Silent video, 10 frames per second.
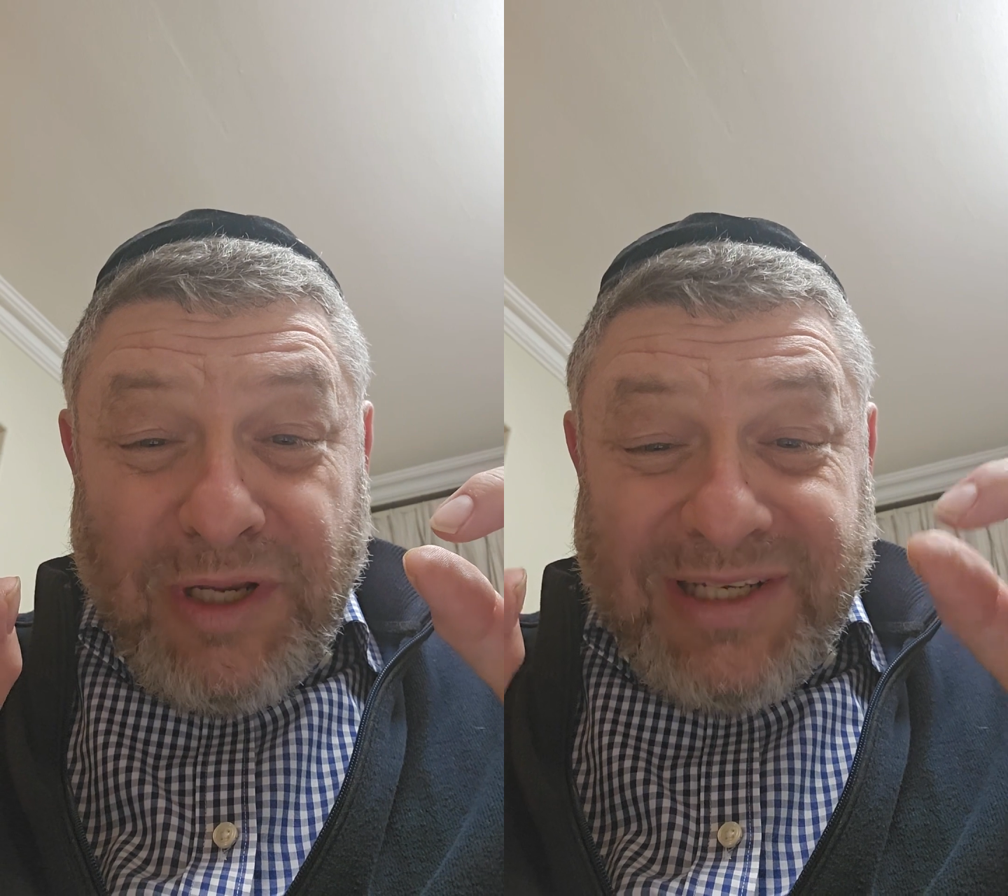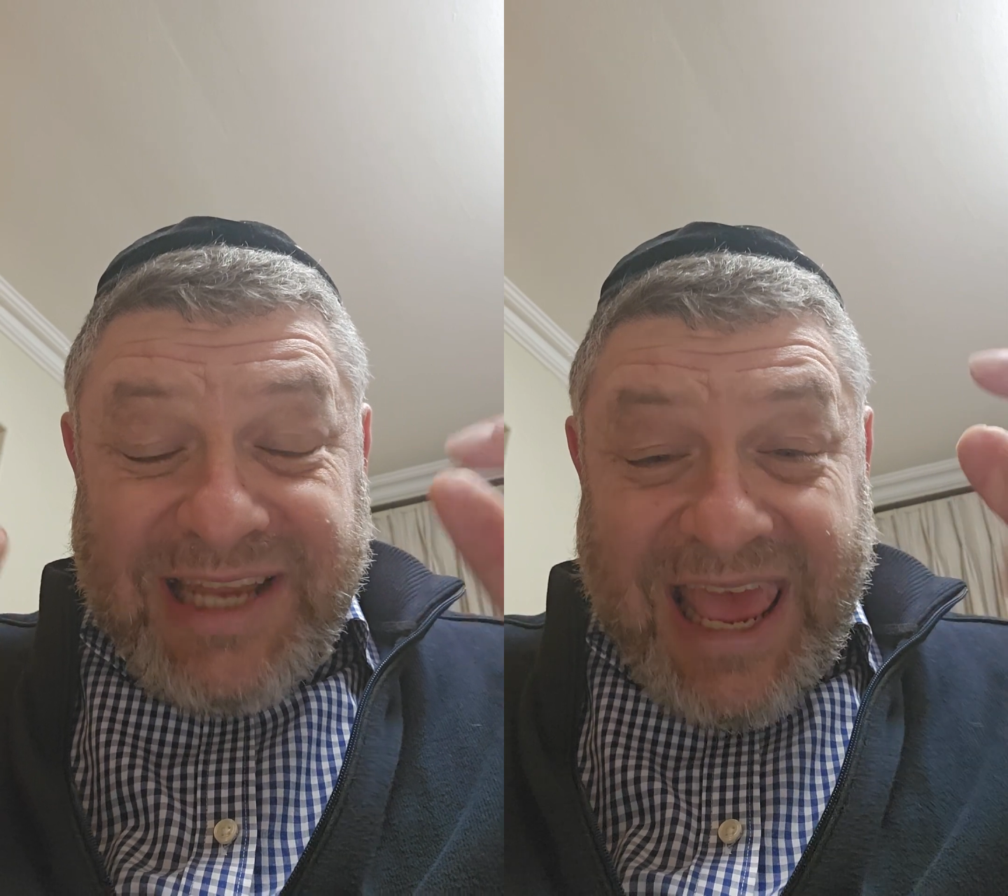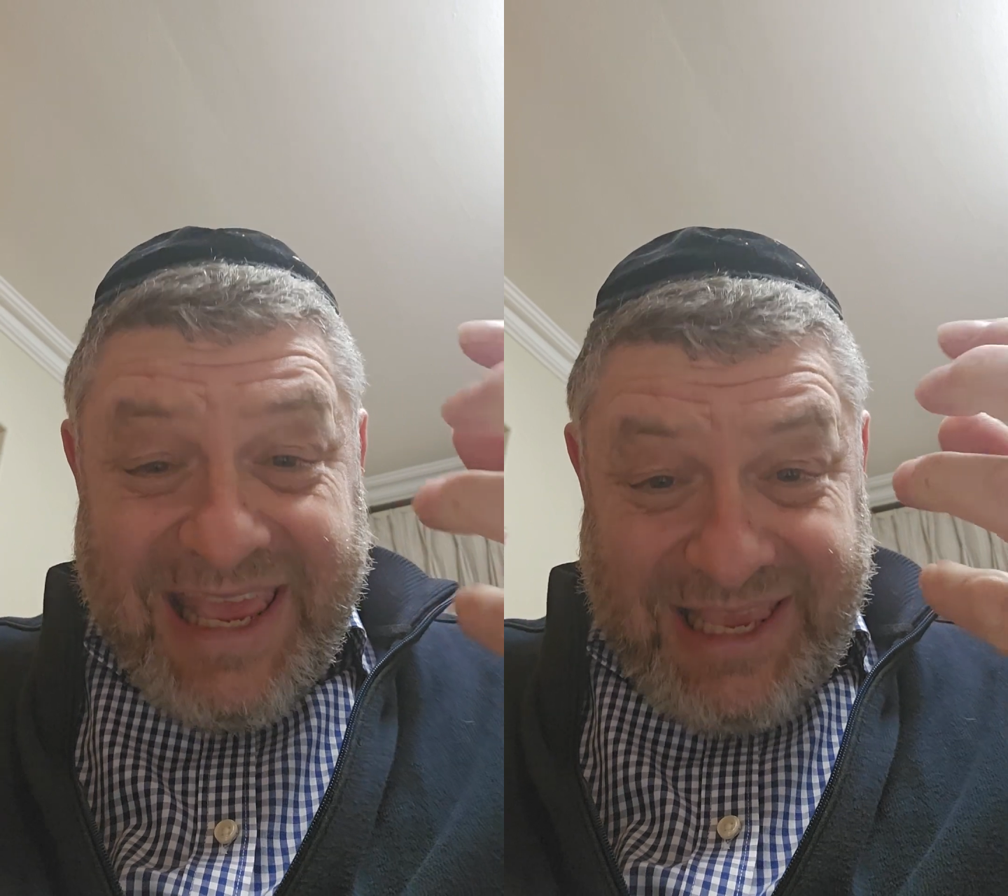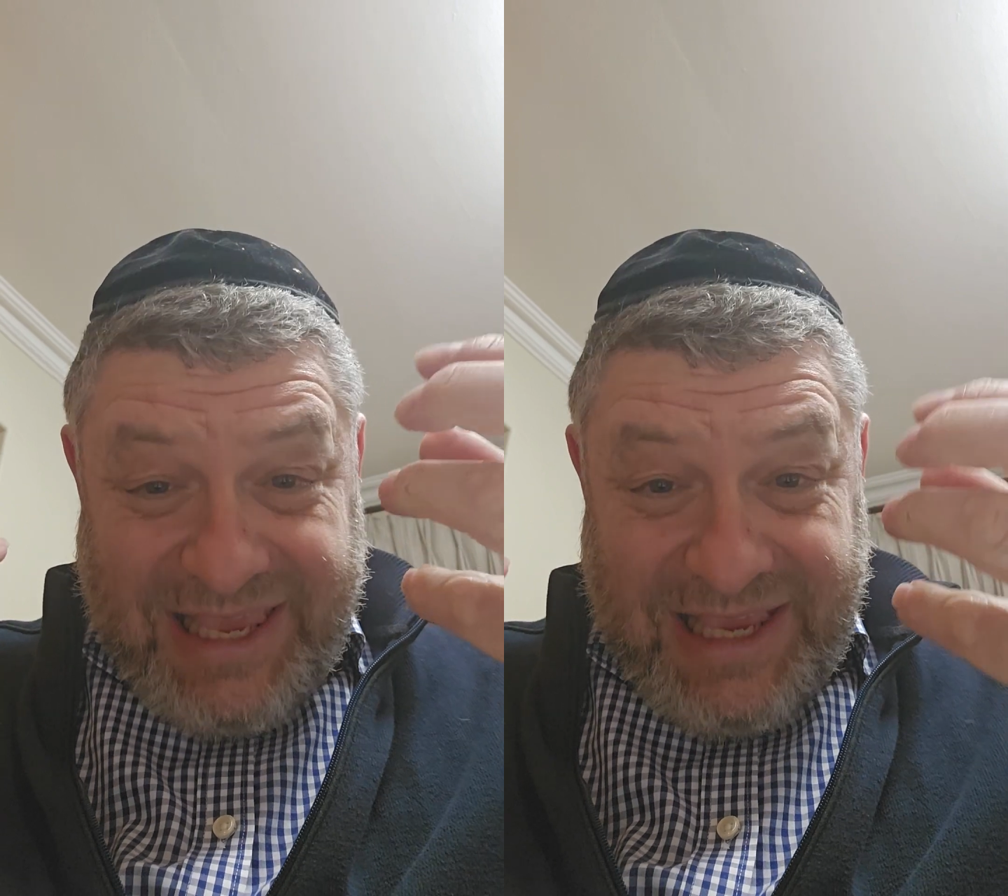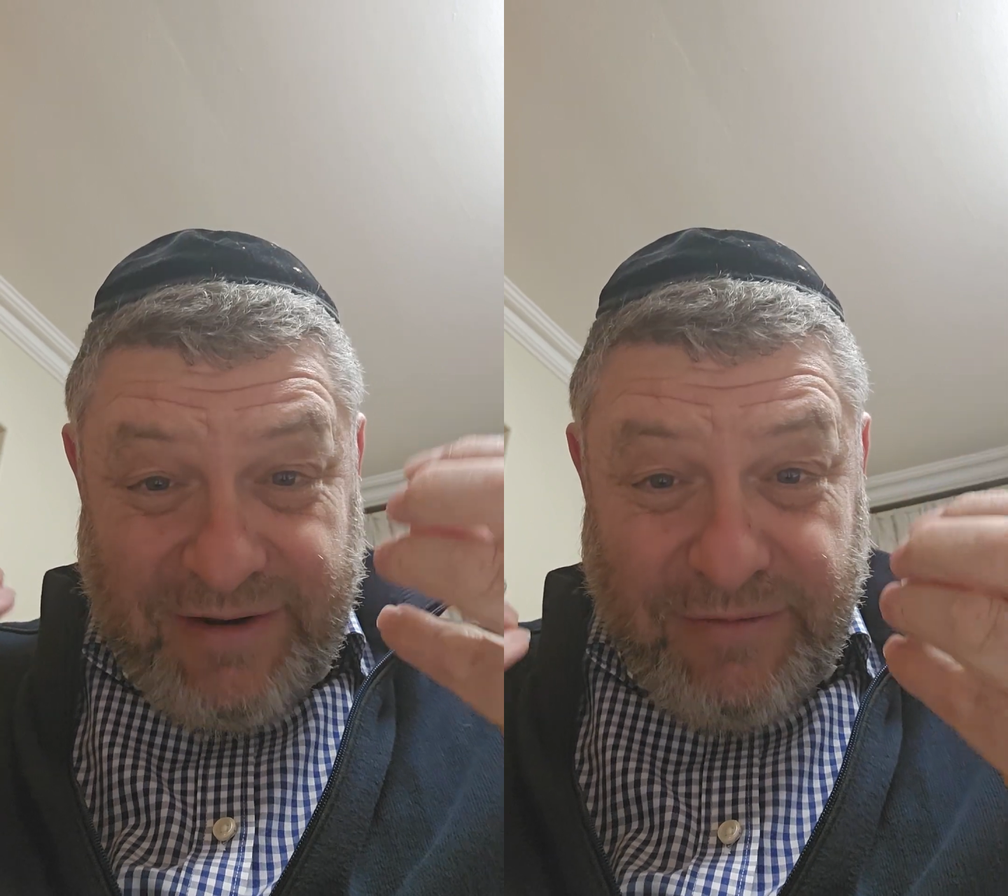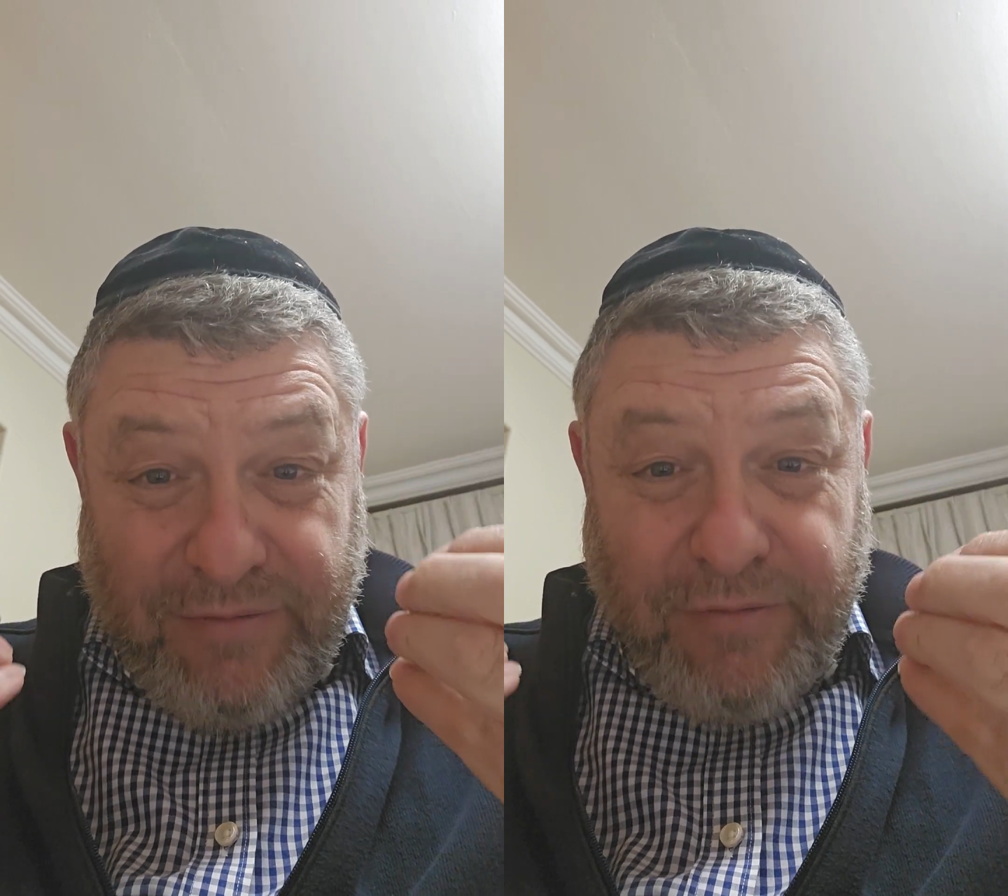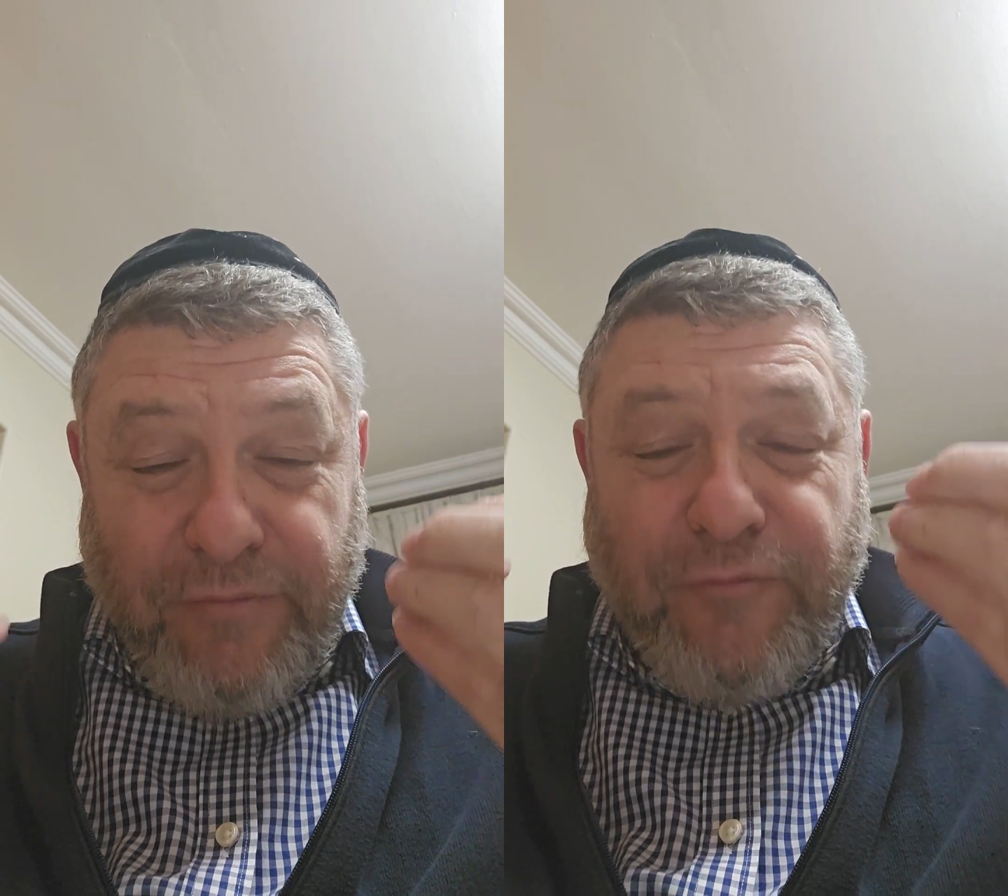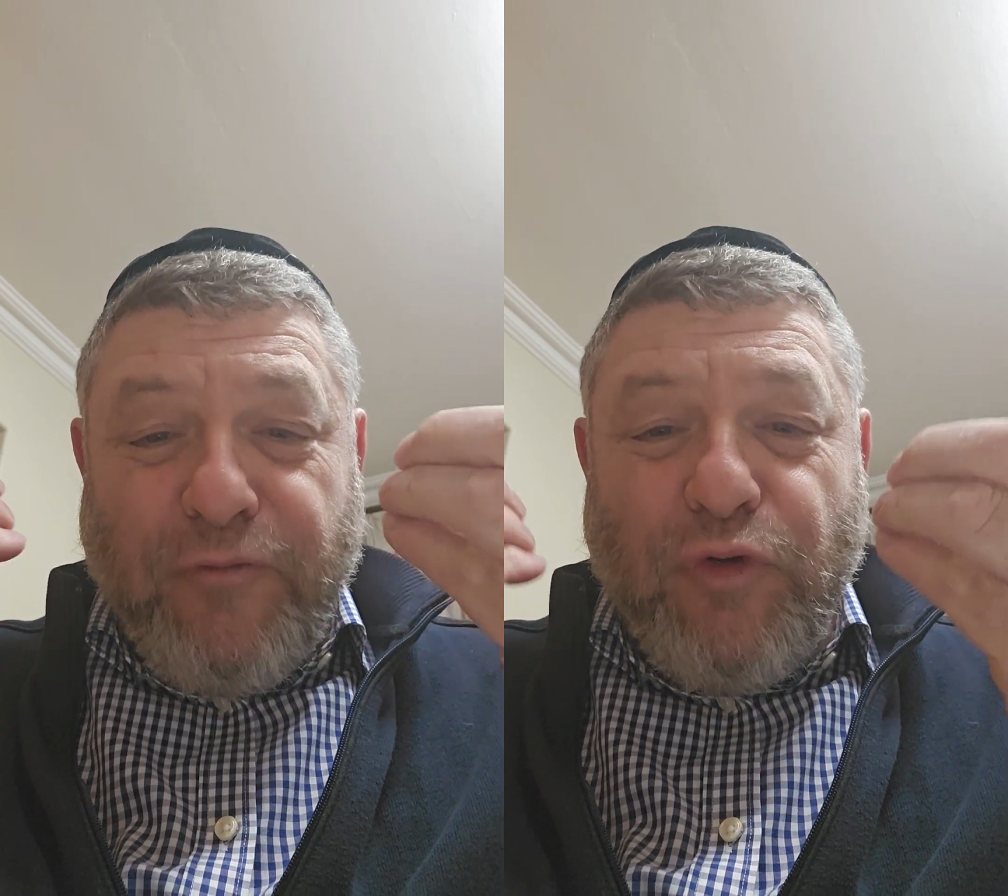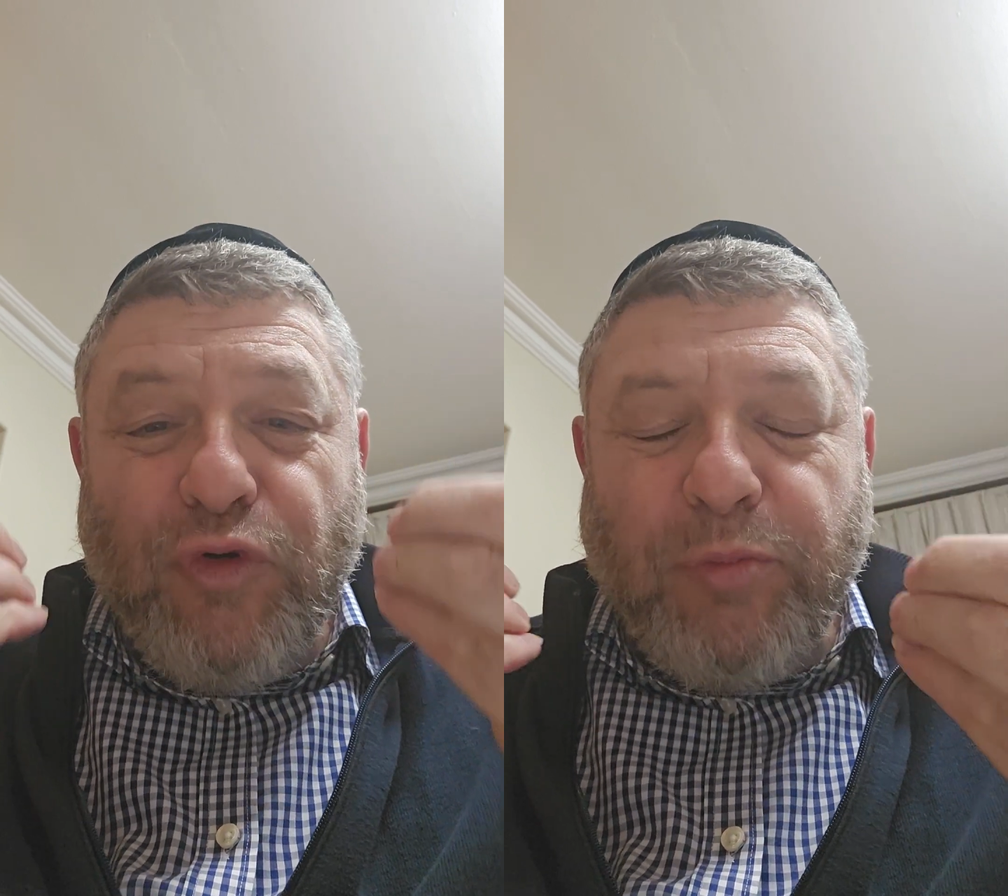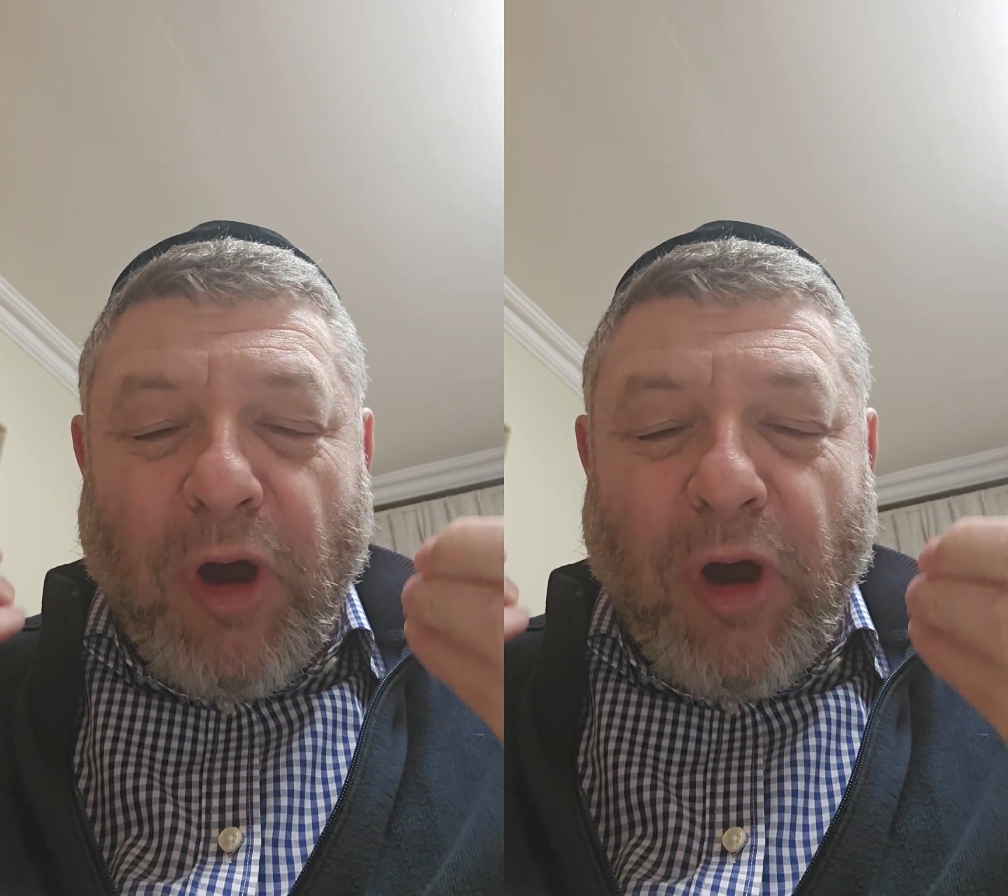take in food